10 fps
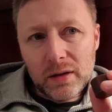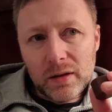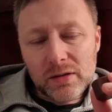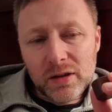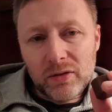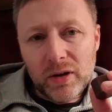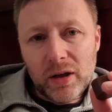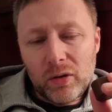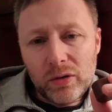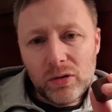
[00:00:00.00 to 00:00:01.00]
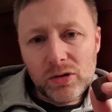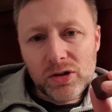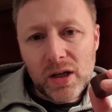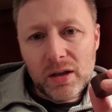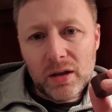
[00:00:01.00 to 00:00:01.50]
I was like, right, you
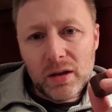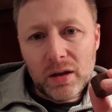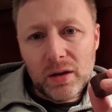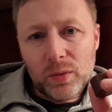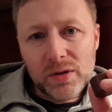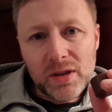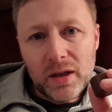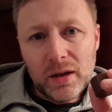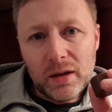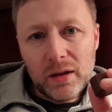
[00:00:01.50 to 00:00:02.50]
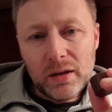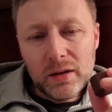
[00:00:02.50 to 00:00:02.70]
said that it wasn't that.